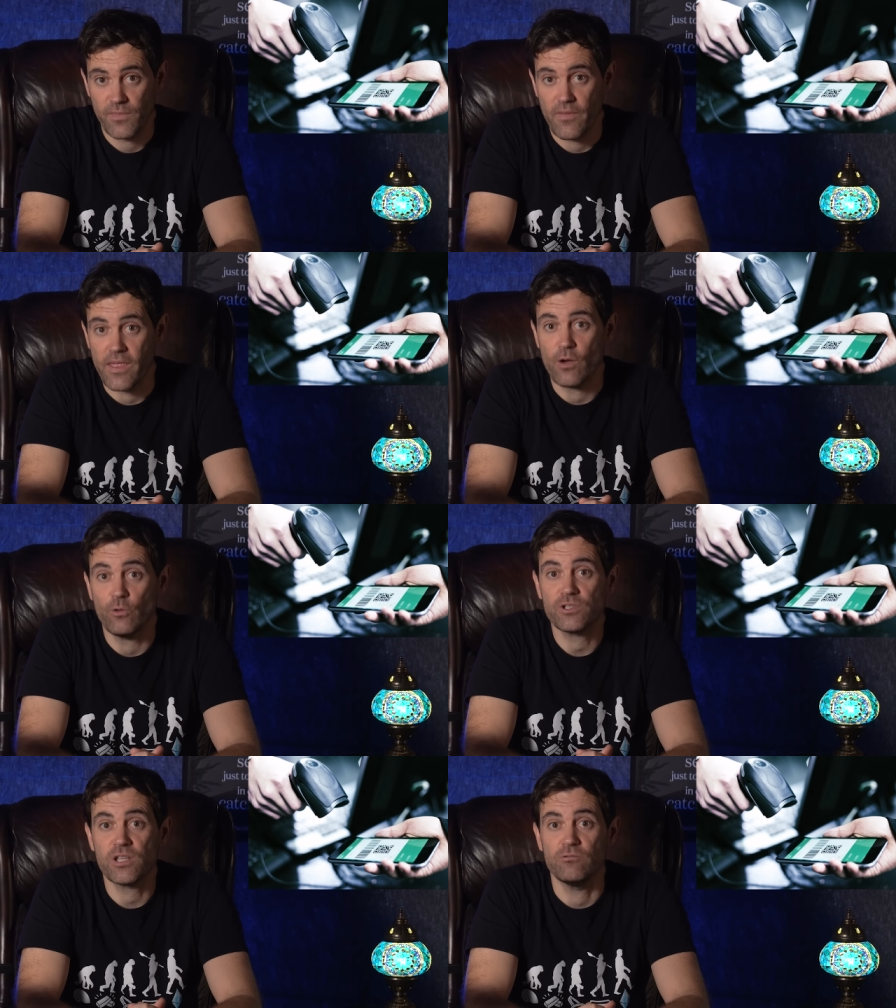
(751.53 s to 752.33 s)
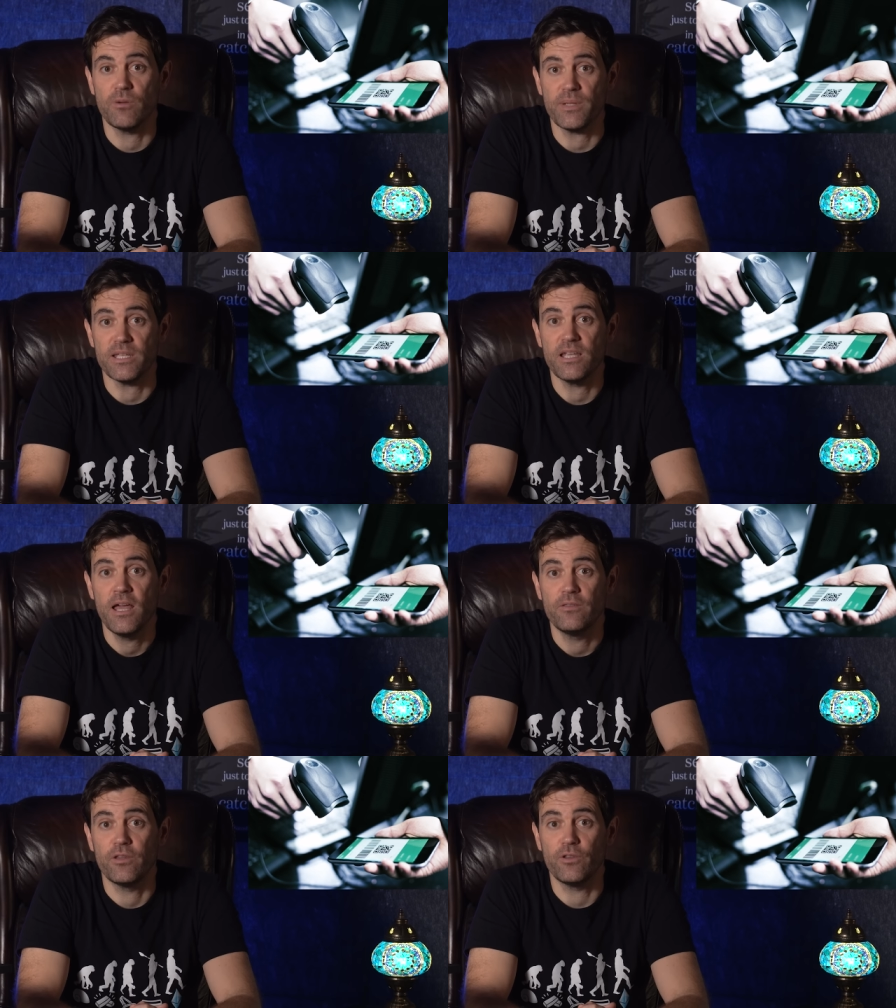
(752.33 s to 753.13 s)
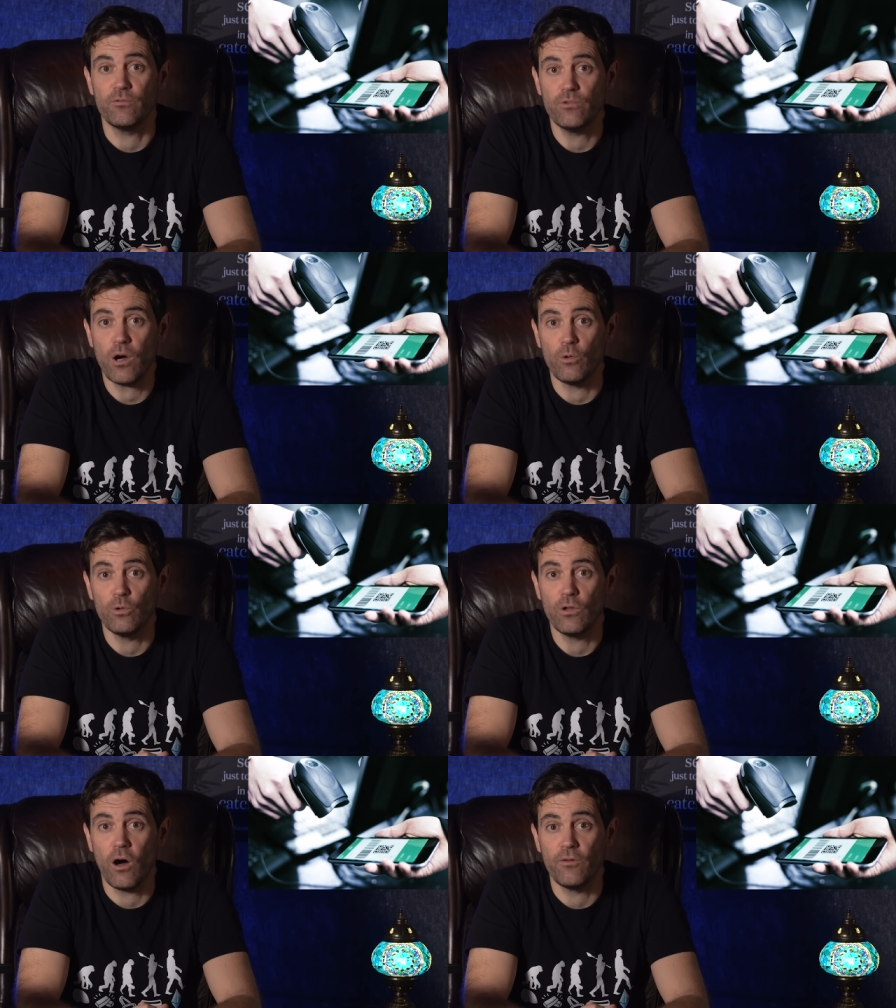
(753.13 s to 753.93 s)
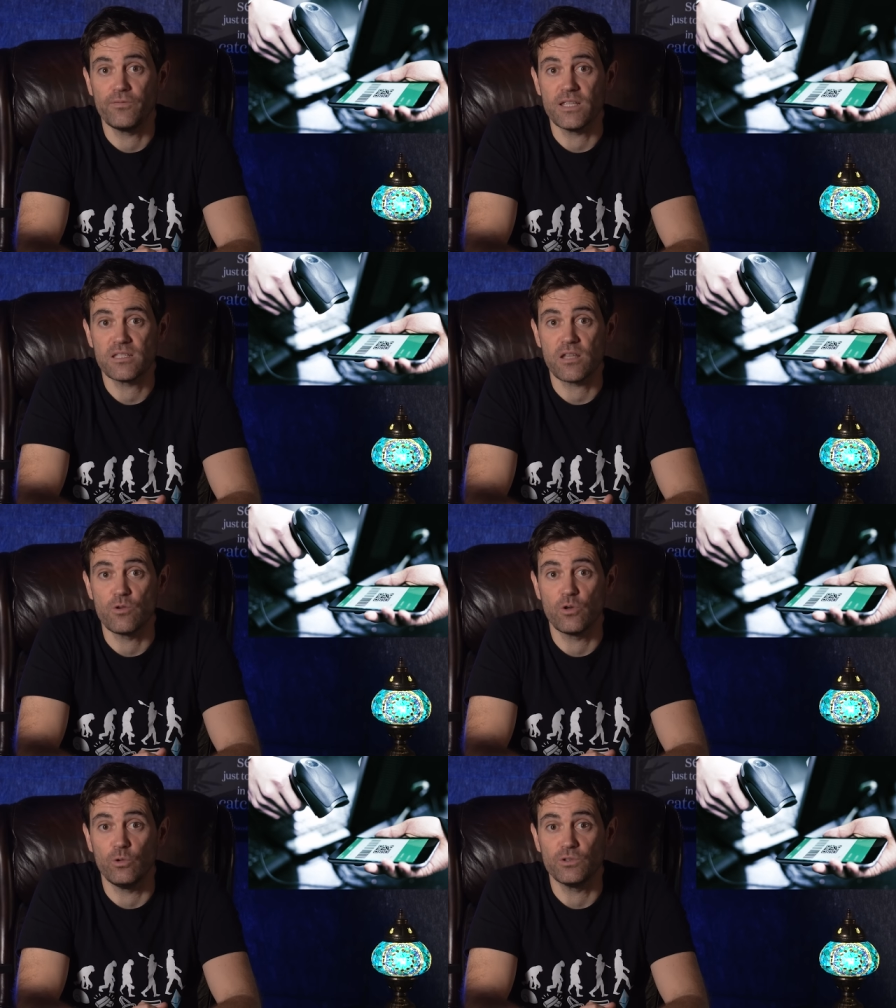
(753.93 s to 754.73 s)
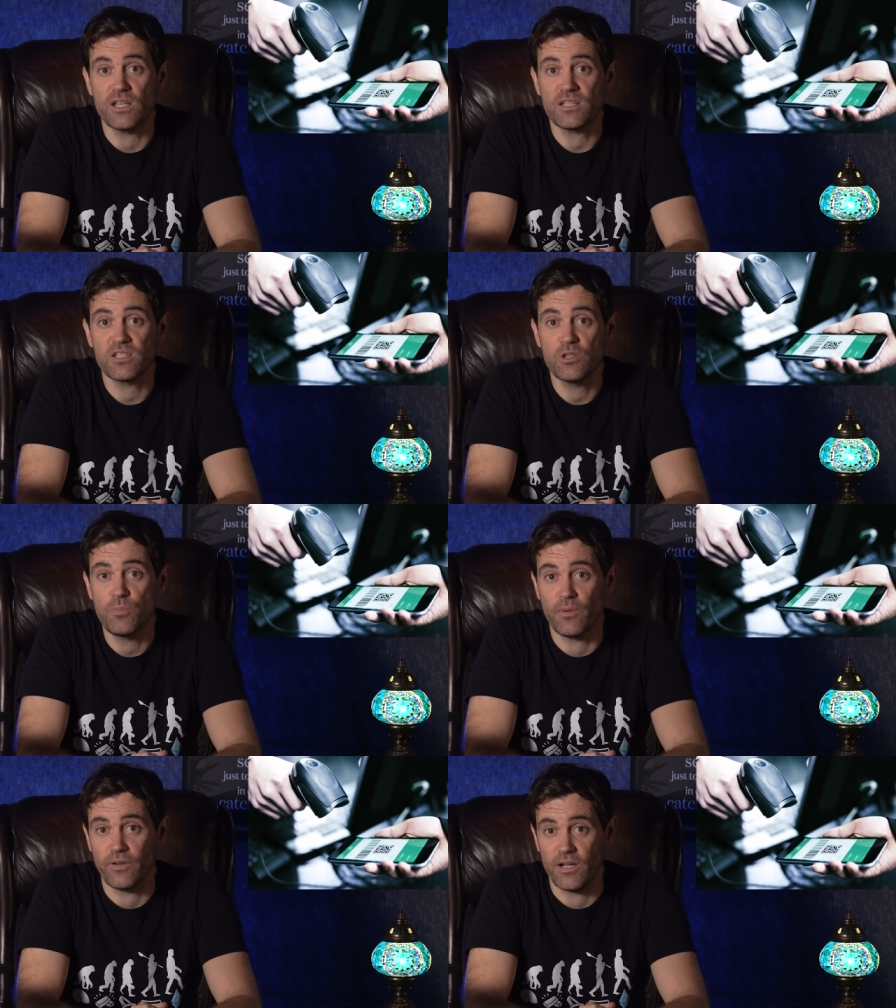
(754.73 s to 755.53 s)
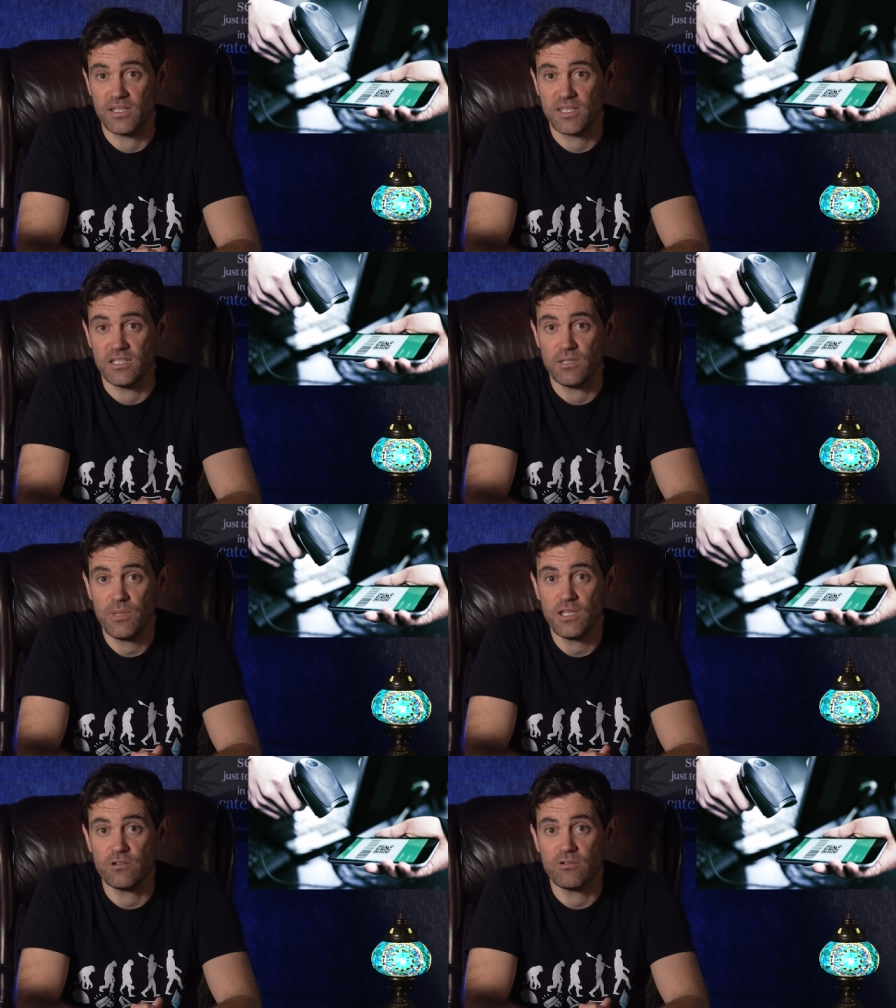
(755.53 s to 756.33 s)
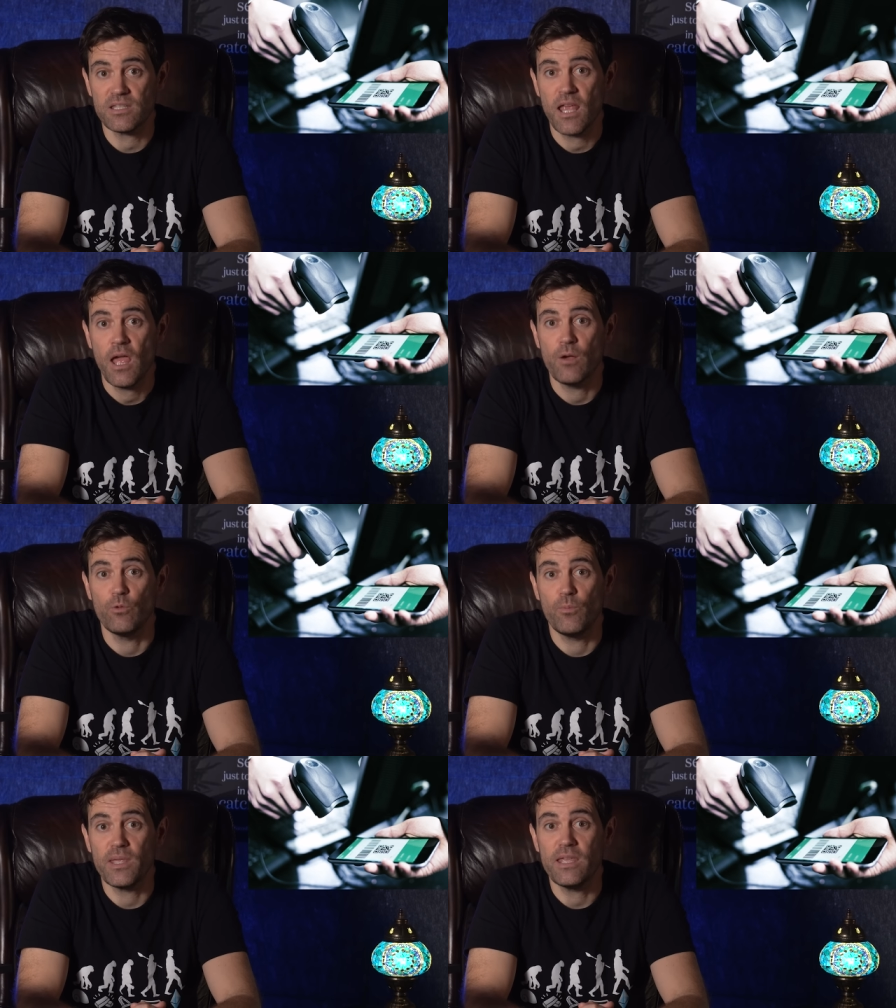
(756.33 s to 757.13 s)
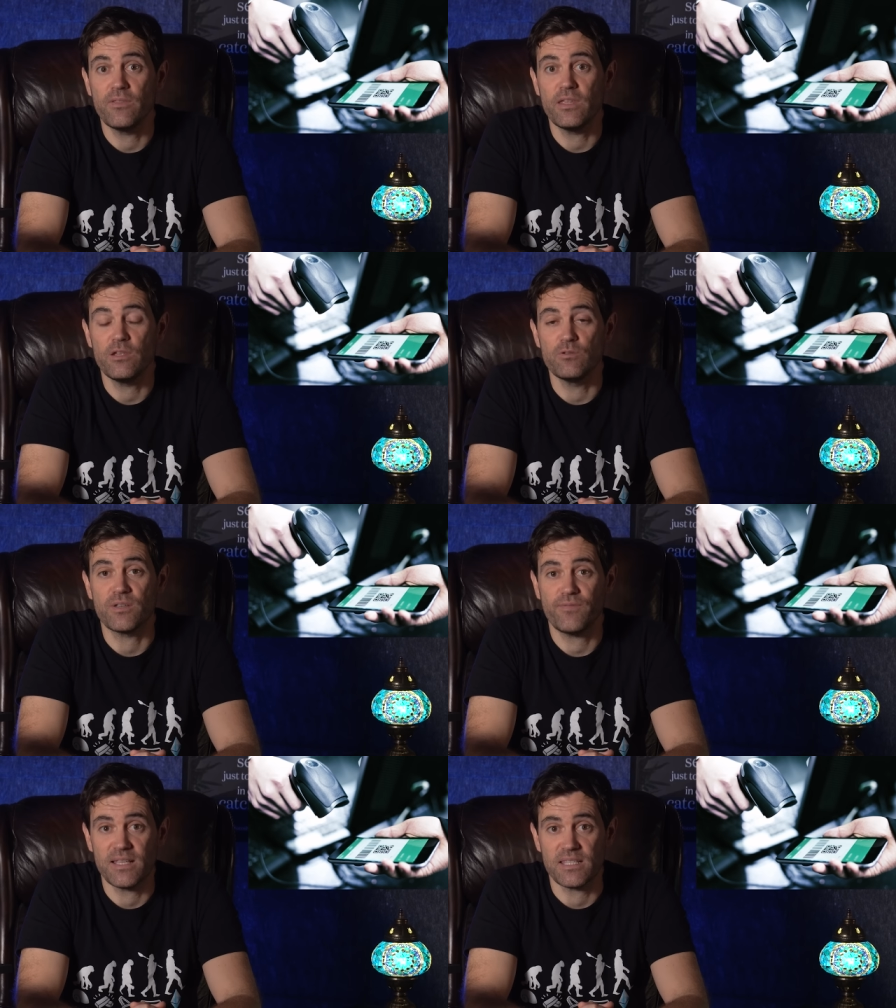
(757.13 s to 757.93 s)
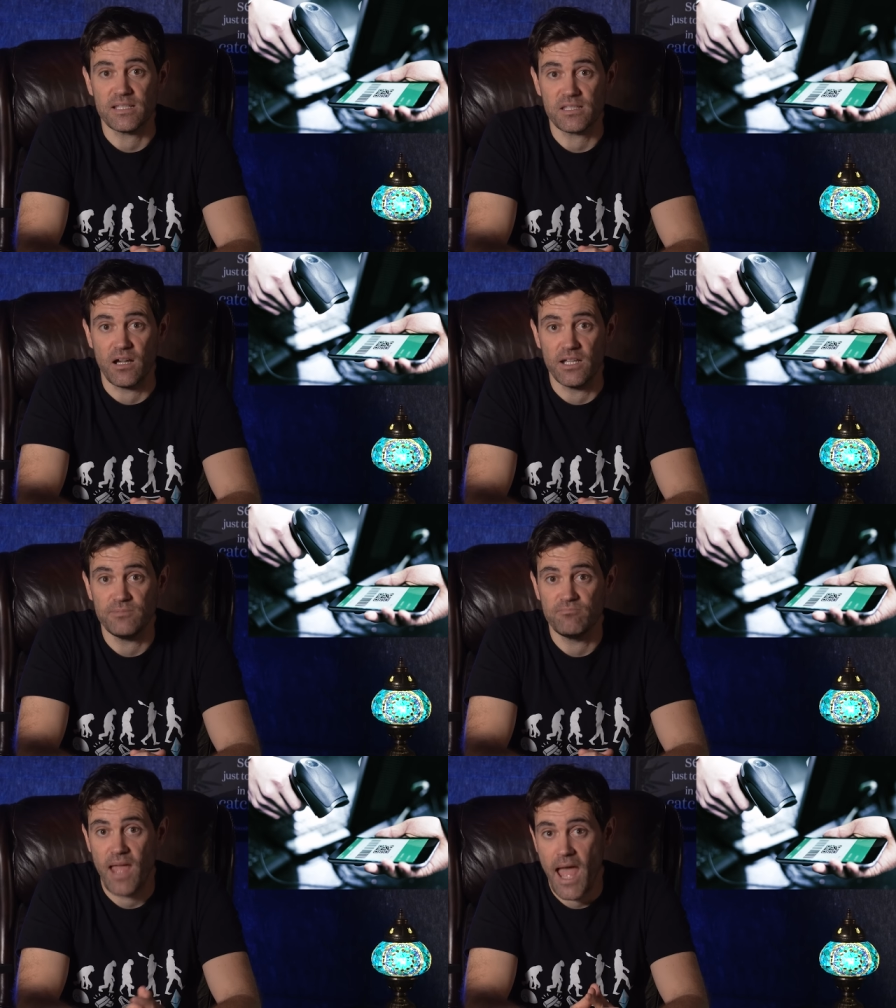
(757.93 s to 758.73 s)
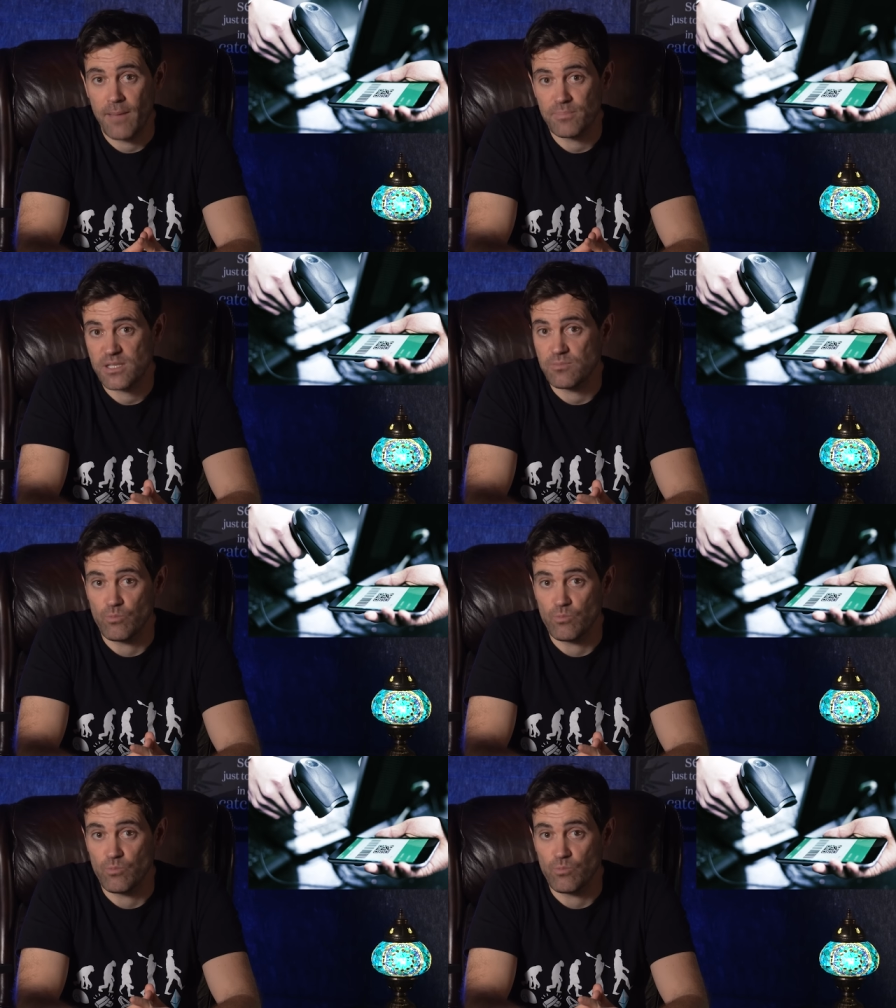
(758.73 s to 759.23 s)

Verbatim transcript: They also repeat that the role of the so called supervised intermediaries will be the user facing side apps,